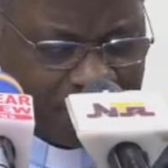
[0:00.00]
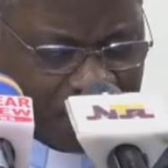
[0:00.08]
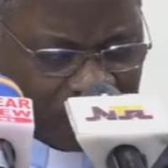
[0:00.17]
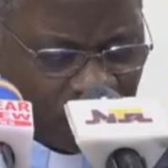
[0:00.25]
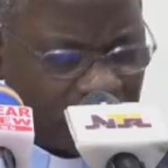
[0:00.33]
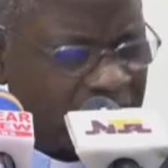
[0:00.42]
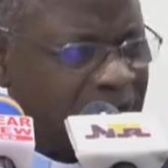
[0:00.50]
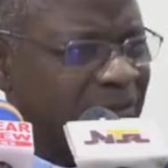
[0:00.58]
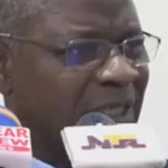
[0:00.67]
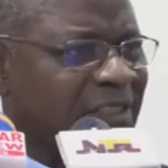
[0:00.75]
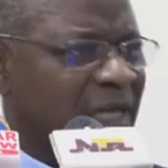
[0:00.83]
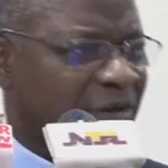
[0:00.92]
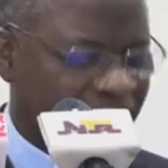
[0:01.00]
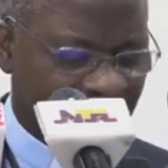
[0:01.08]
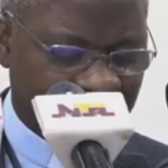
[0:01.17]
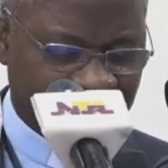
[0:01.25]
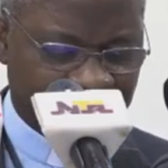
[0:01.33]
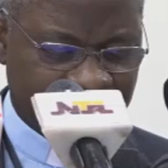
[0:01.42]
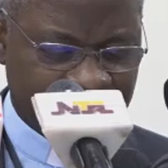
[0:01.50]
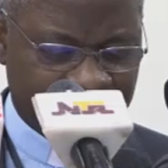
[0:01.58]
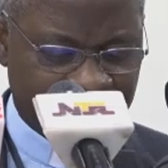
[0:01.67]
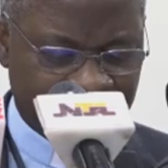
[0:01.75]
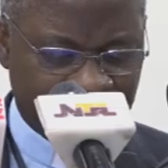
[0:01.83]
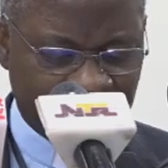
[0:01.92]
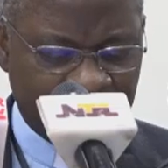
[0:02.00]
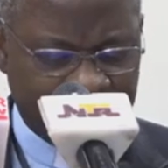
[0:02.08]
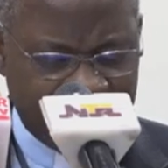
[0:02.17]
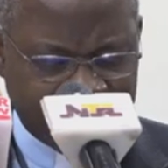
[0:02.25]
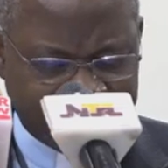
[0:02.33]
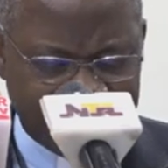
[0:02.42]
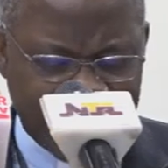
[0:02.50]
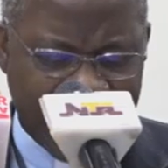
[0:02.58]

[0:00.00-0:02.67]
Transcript: patriotism, and sacrifice. Yes,